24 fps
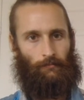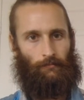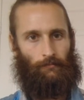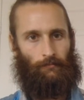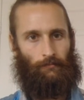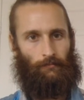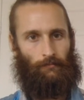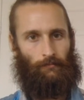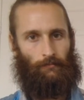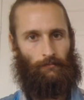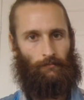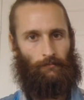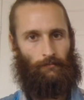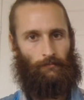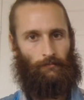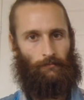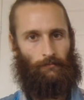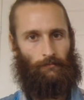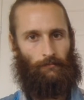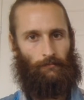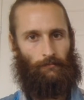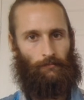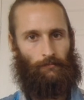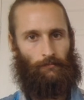
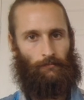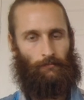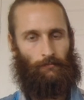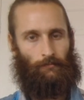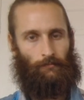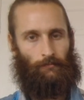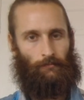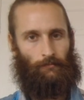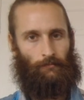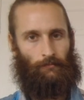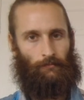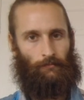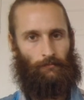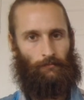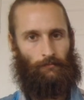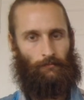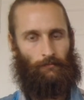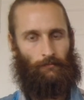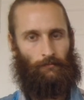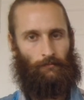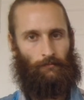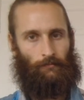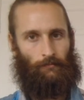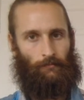
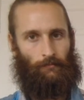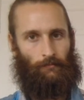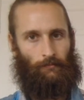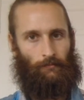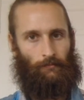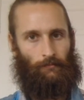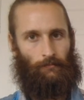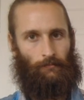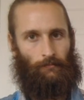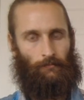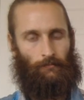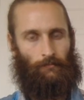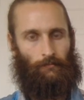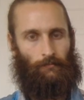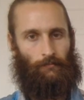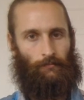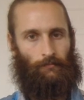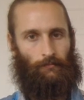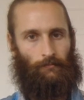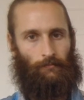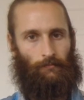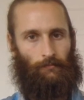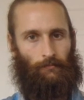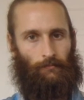
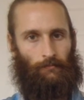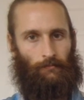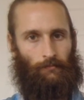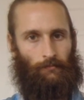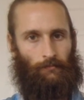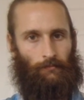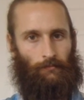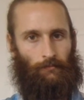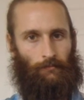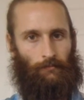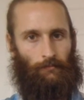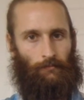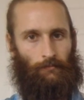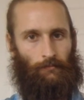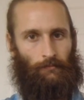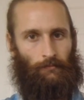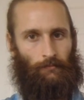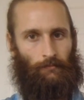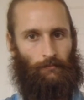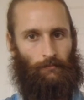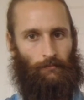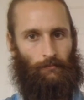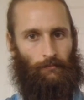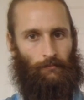
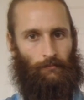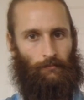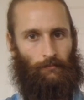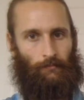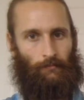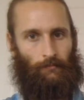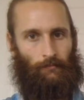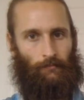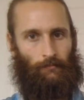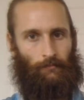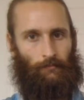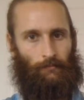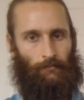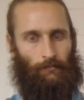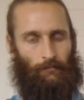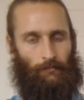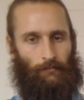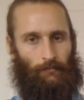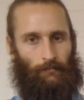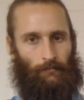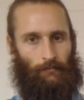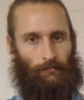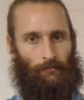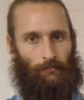
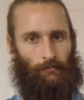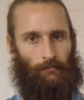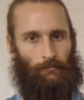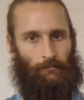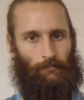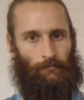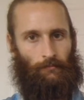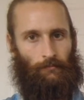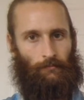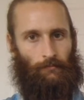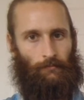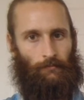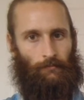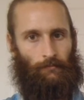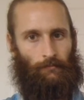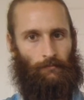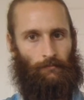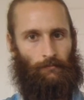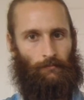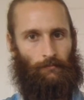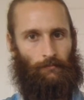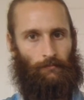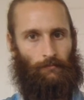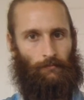
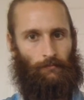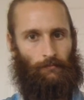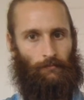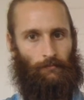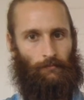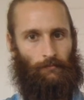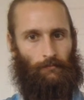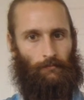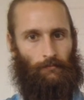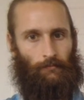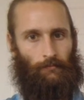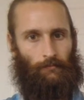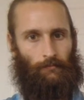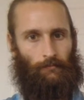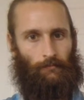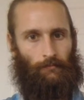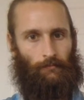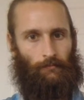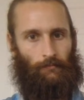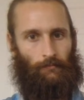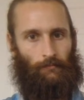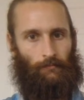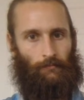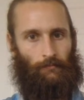
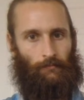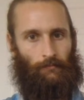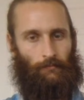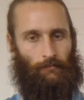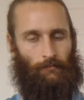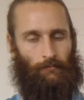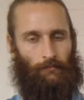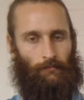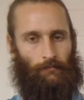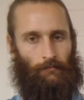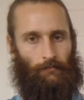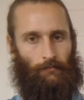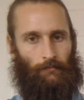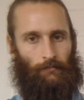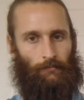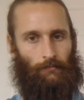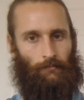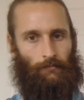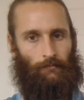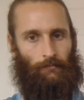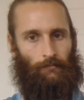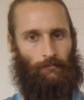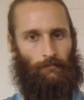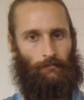(not speaking)